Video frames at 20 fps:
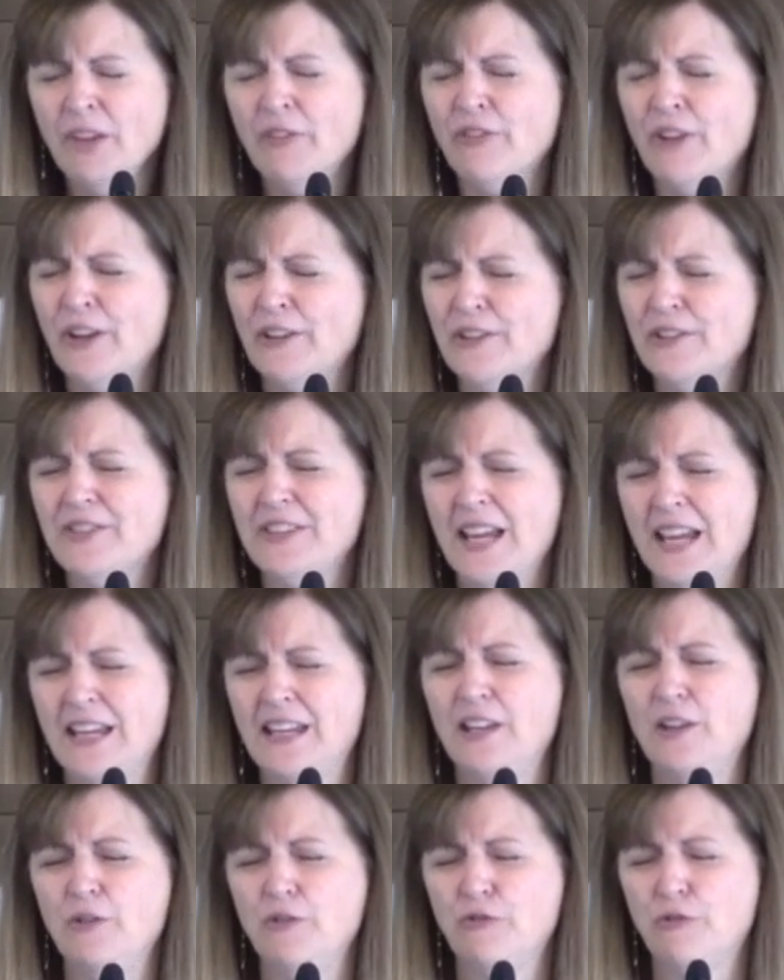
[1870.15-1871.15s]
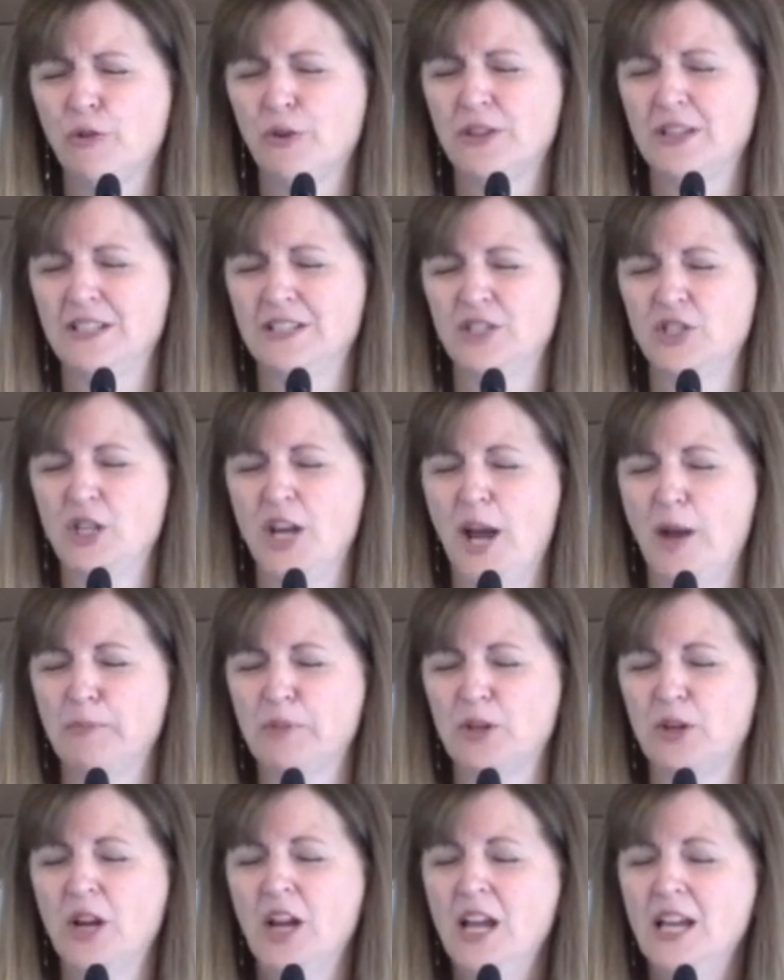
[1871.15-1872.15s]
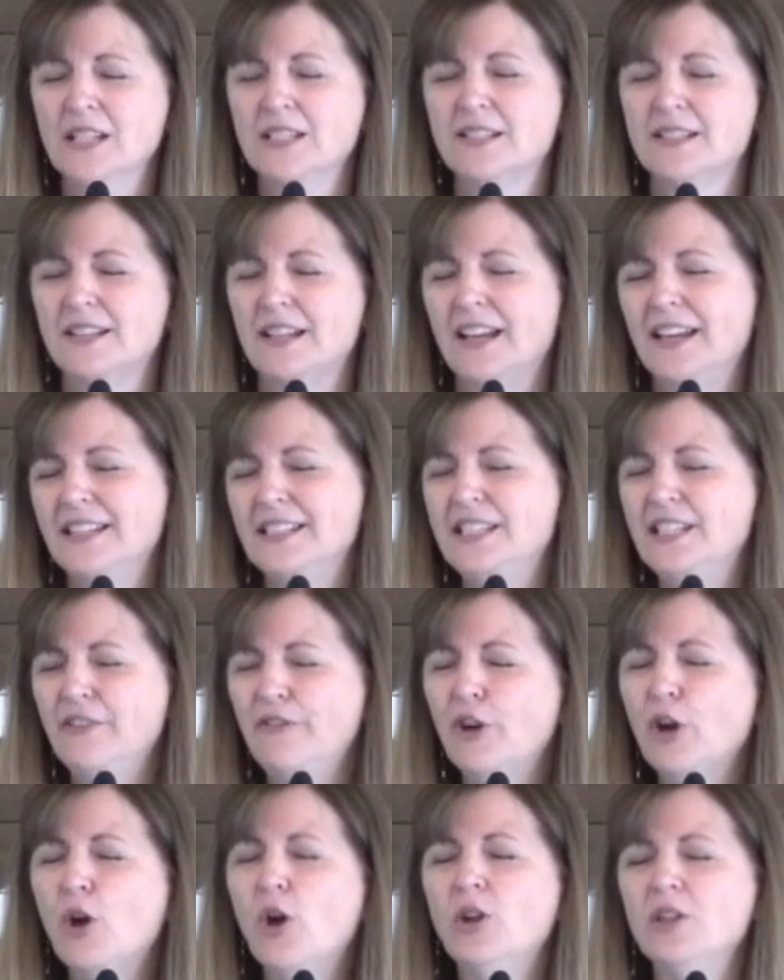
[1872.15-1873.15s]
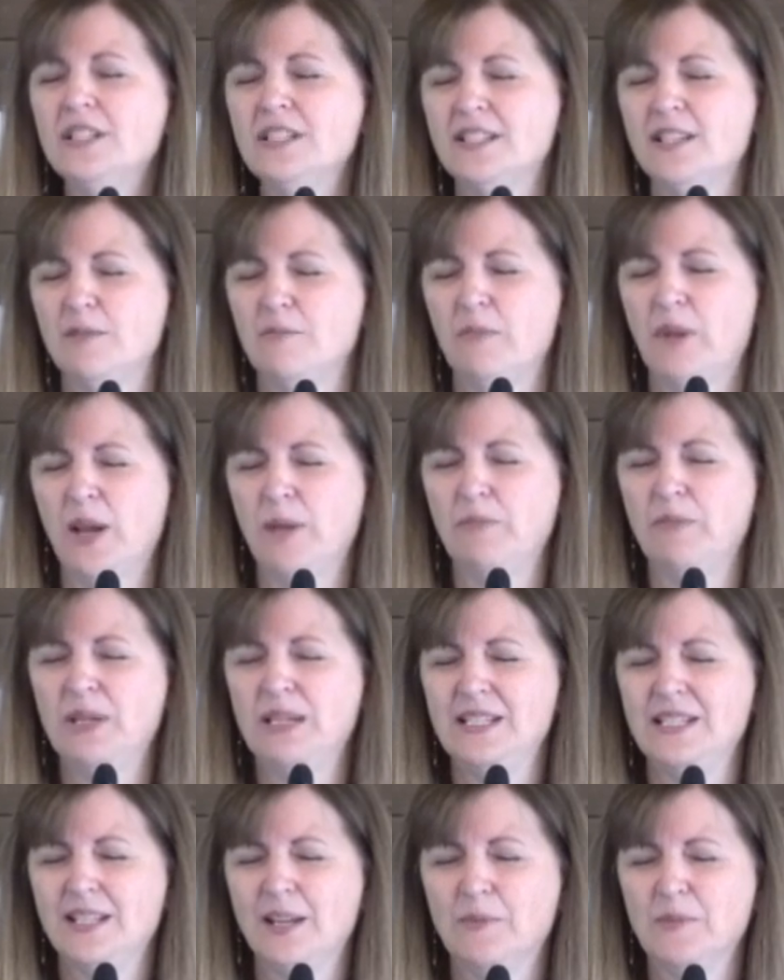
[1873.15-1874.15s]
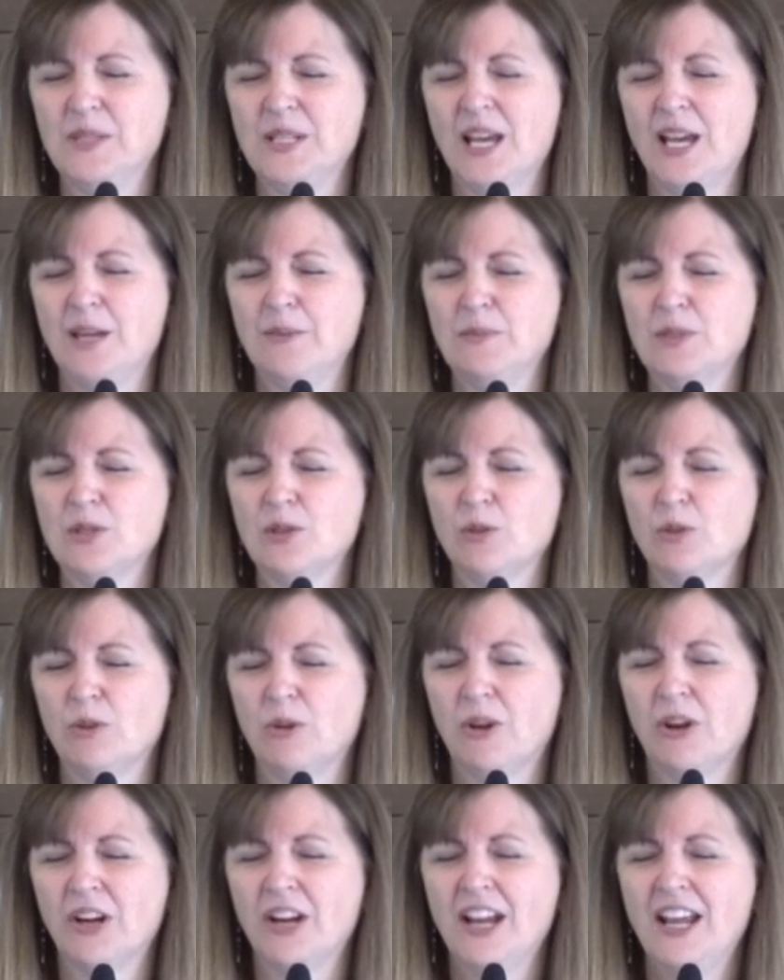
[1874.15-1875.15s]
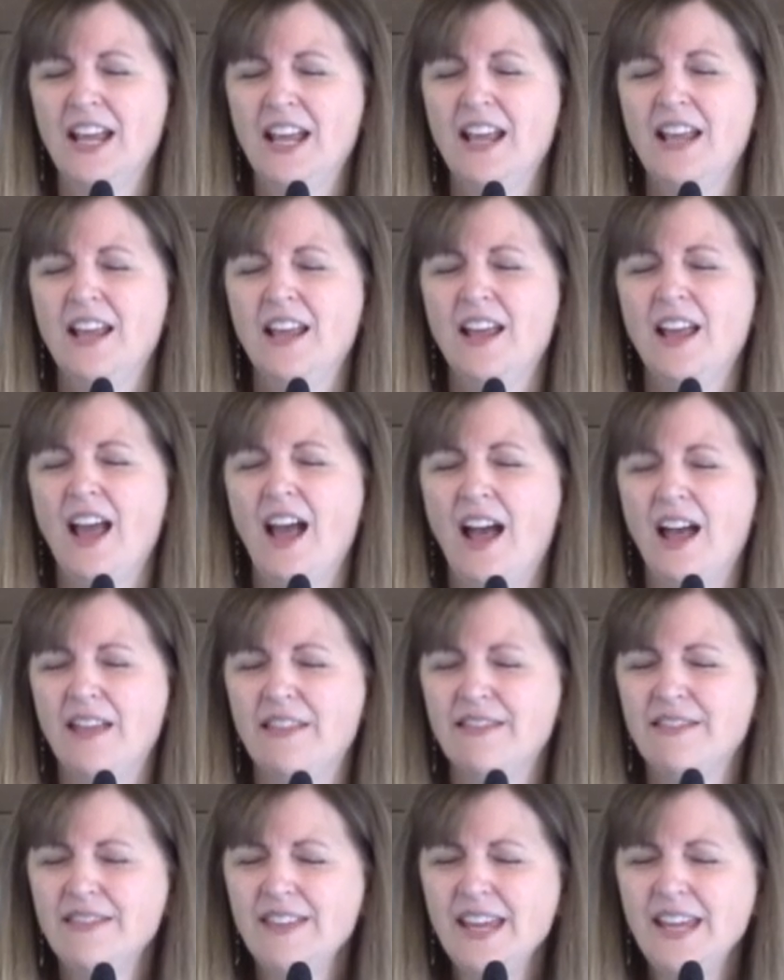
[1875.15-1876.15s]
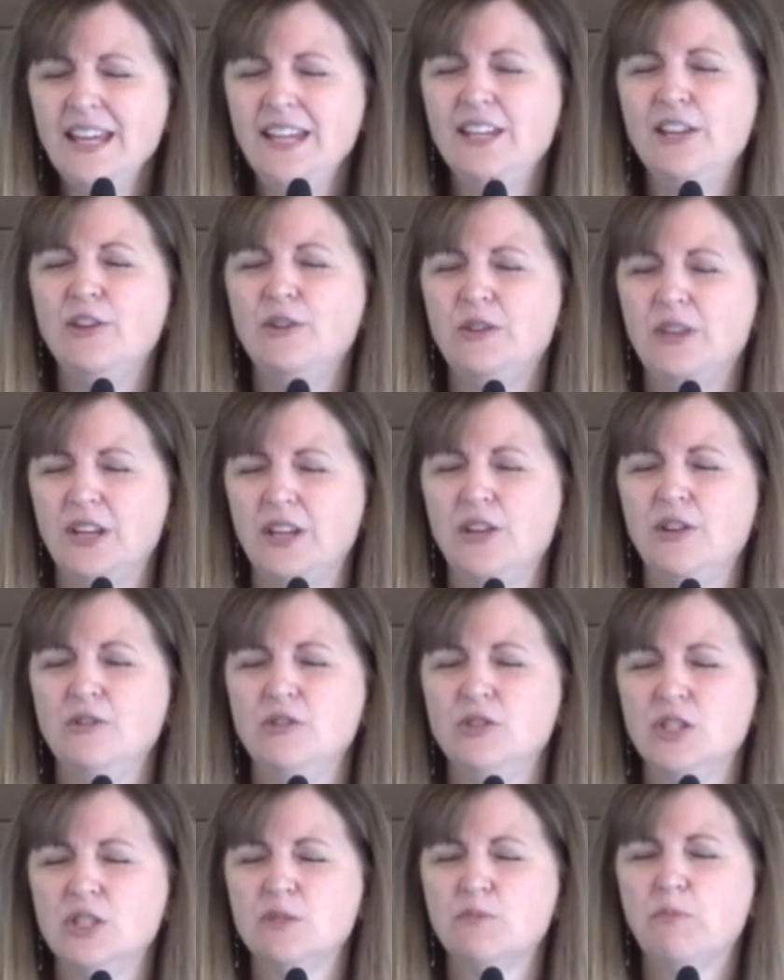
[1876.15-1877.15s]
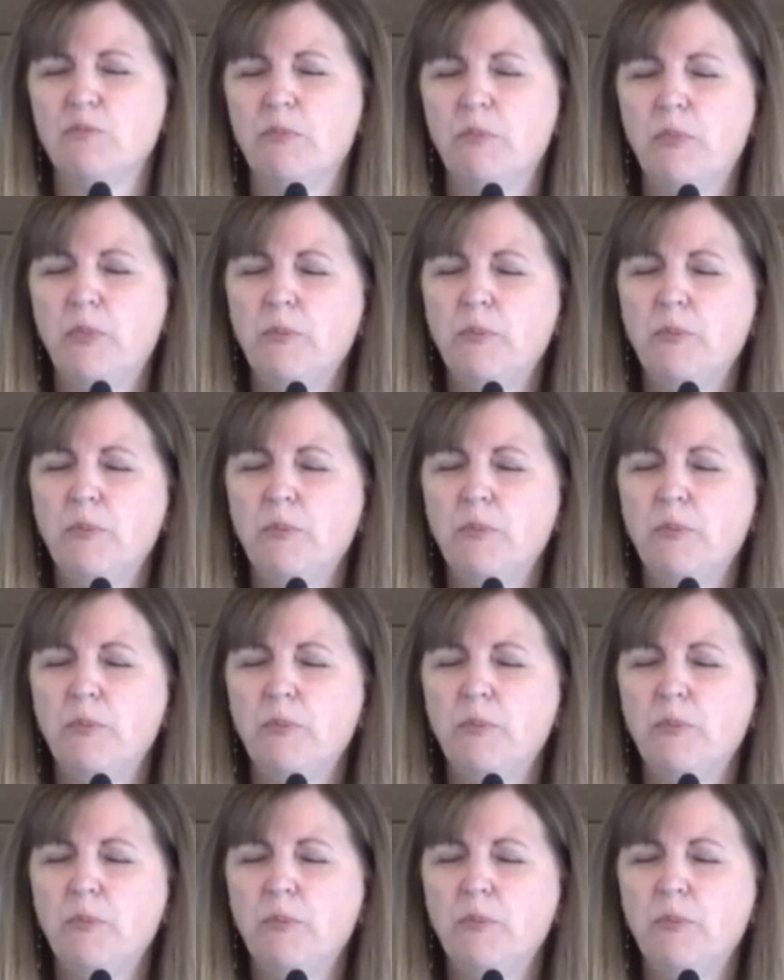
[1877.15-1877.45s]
Father, thank you for this chapter. As difficult as it might be sometimes, Lord, I thank you that you just